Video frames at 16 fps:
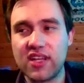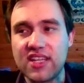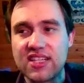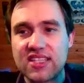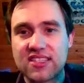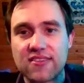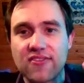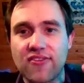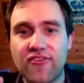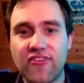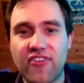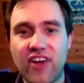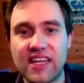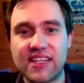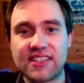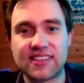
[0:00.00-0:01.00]
its
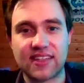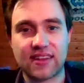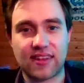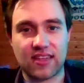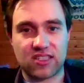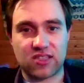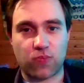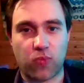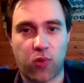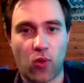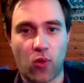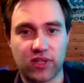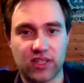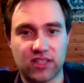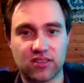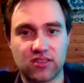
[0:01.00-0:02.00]
face at this
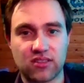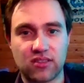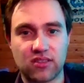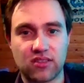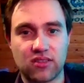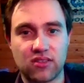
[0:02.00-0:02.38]
point.